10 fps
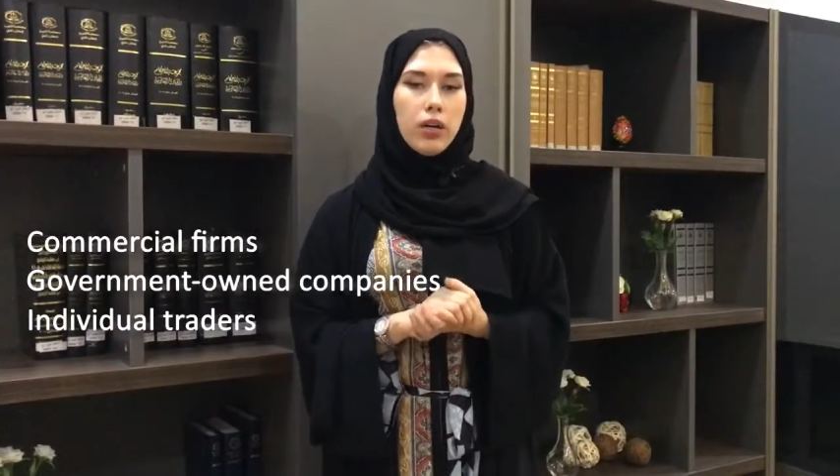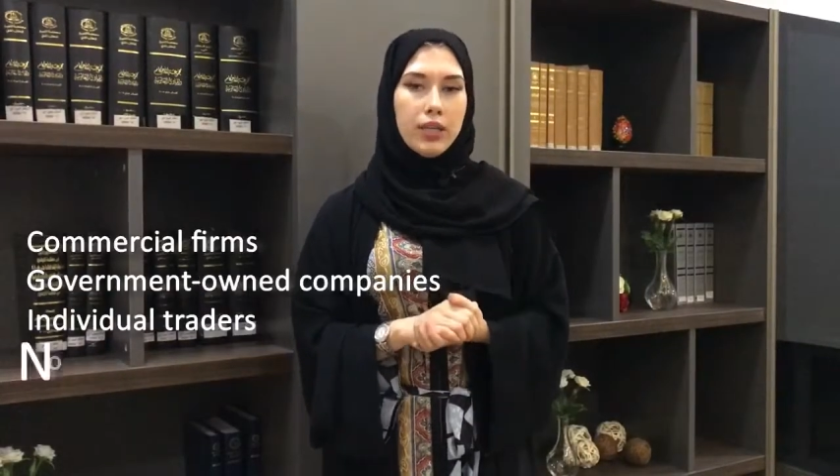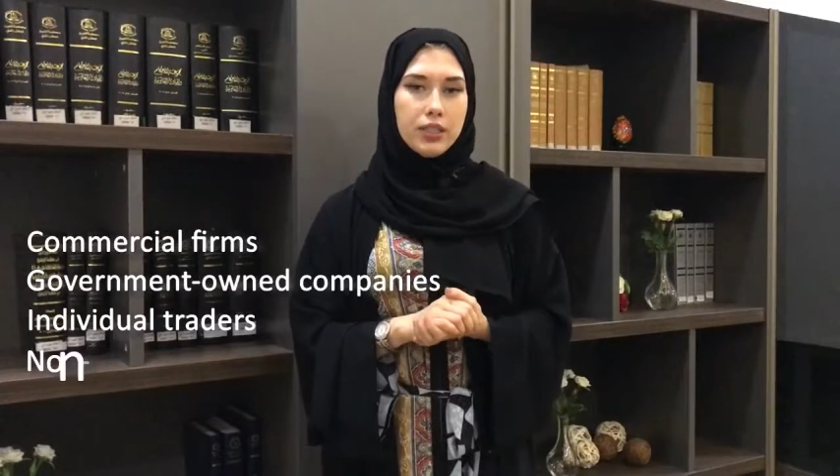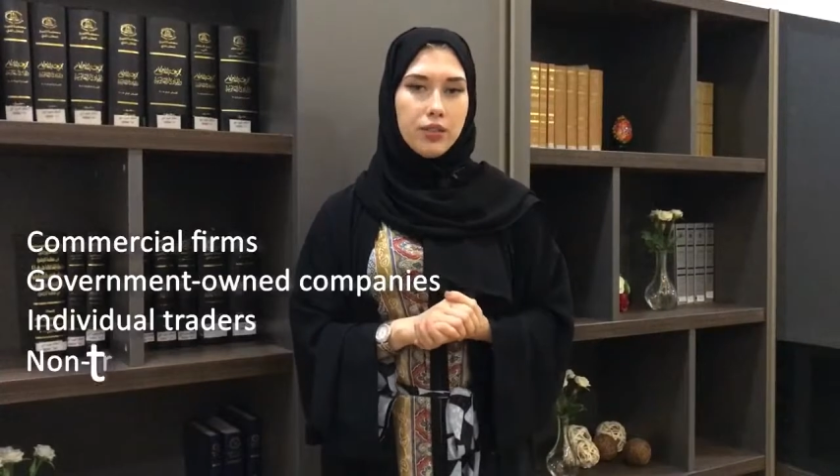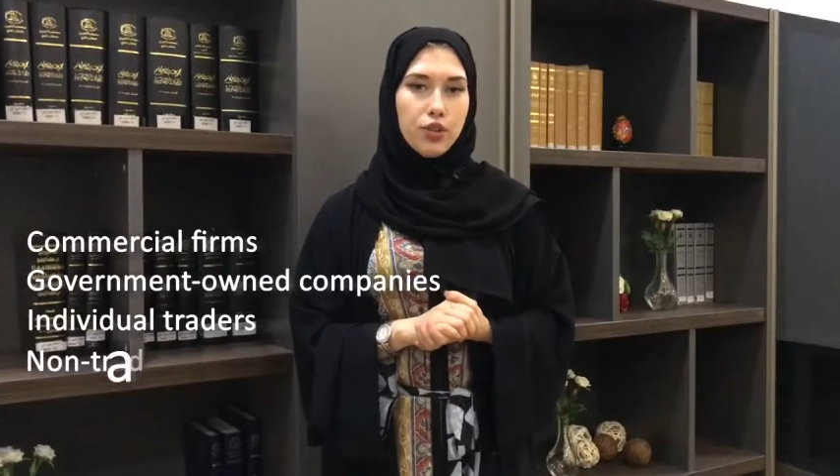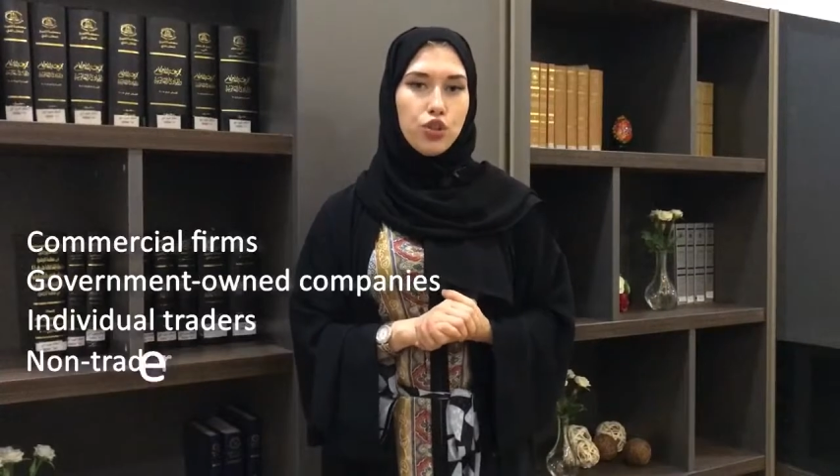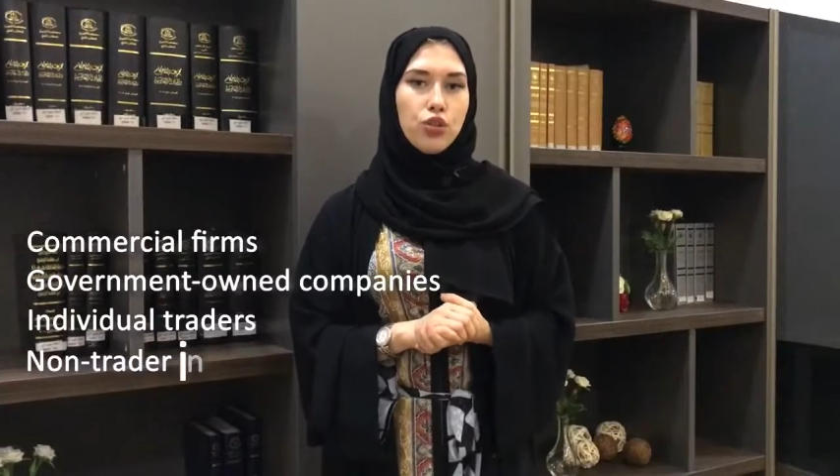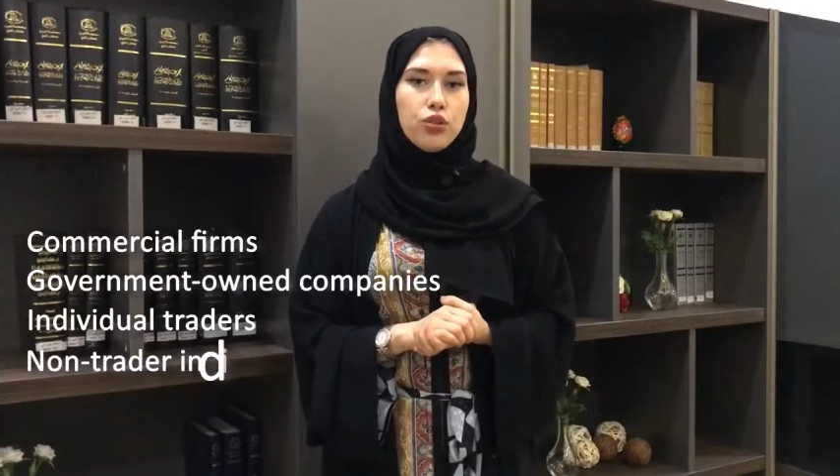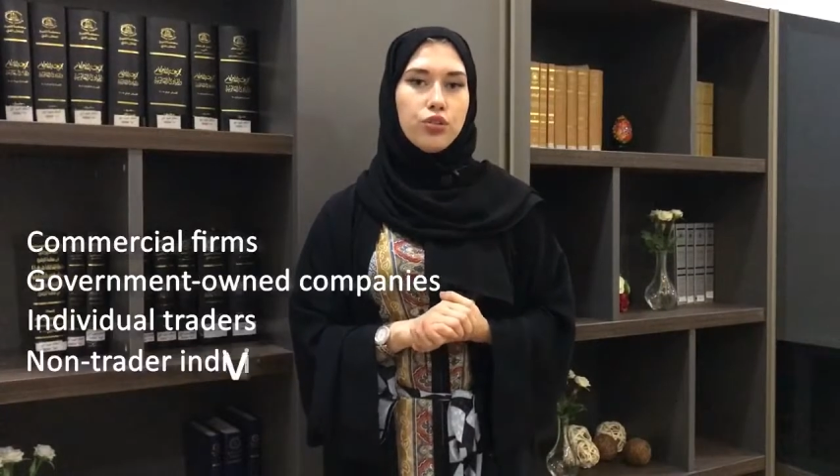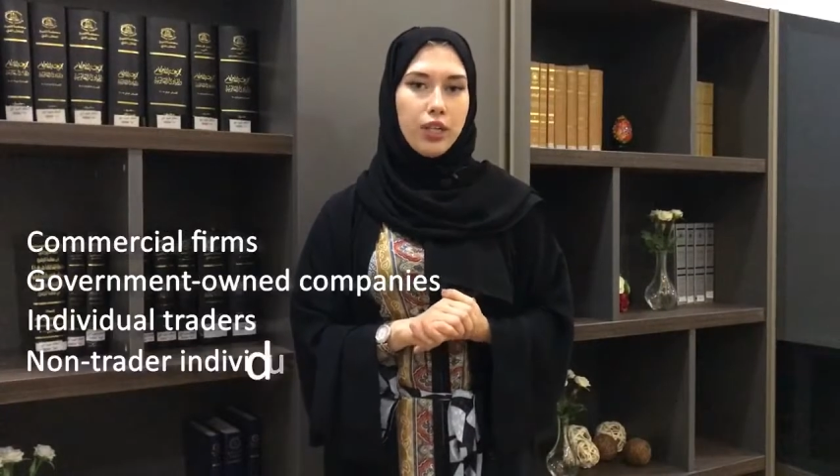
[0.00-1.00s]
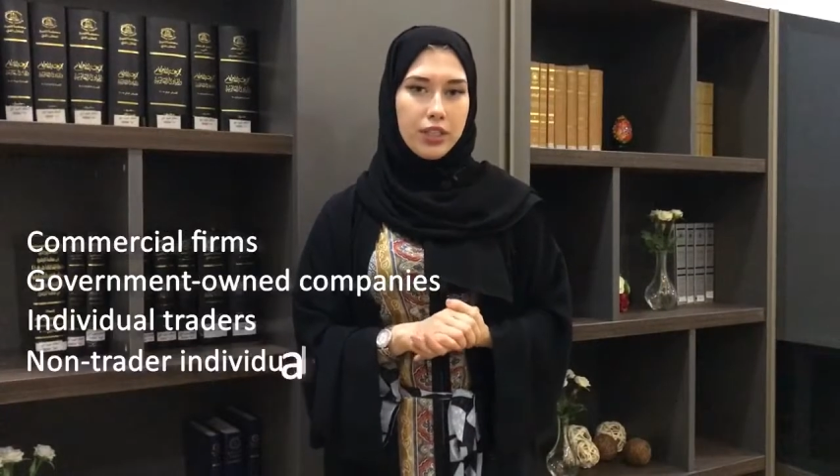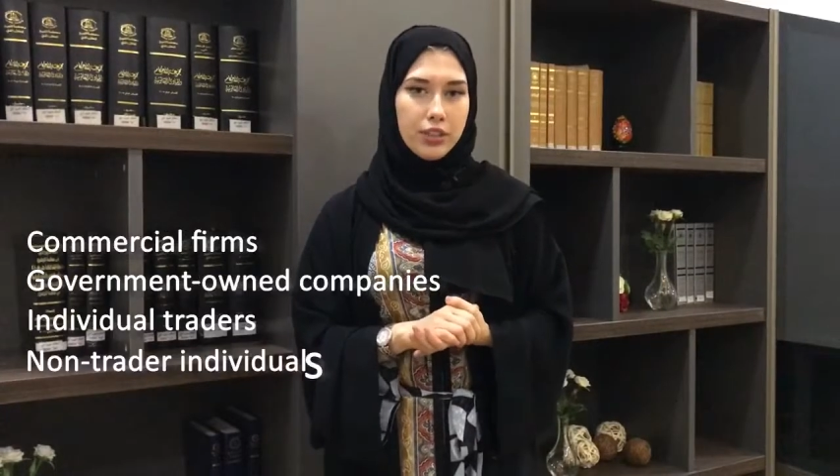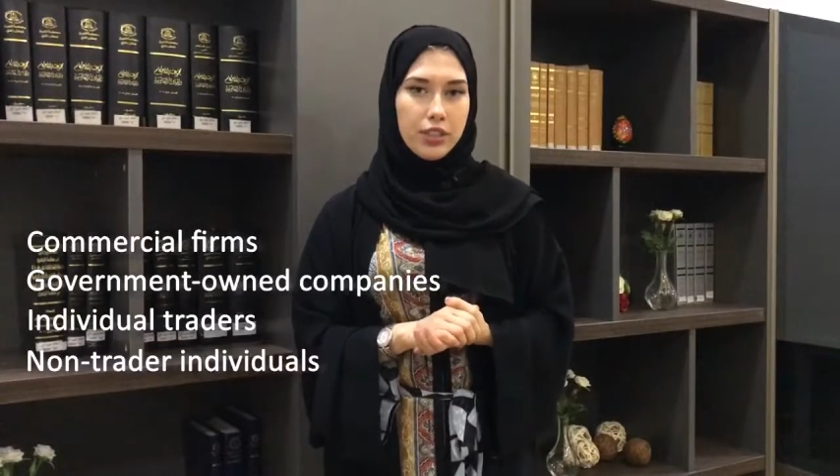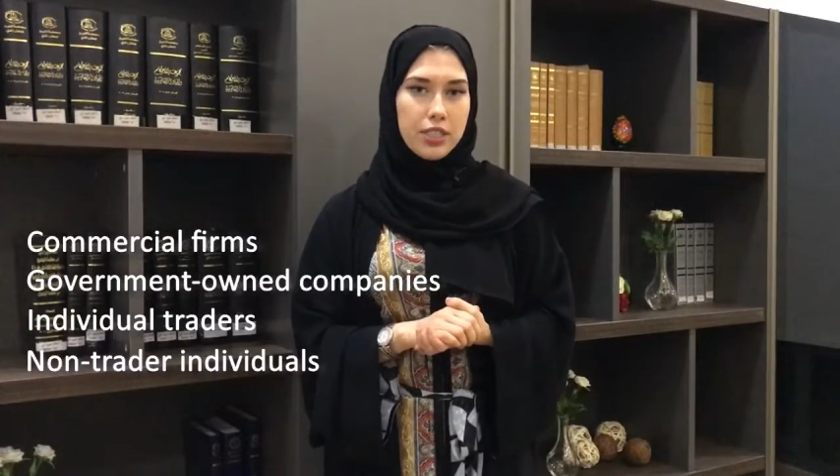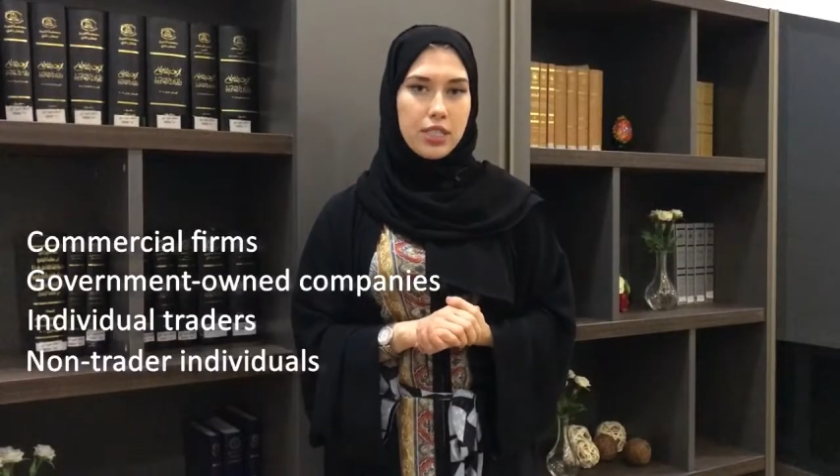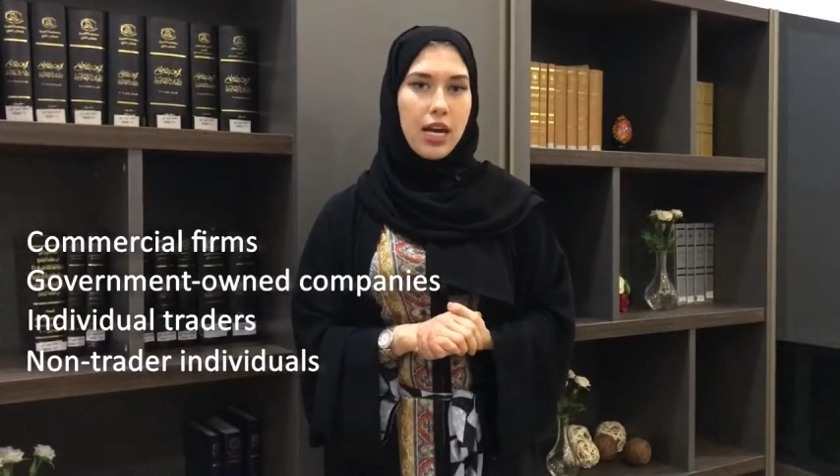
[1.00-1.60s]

individual traders,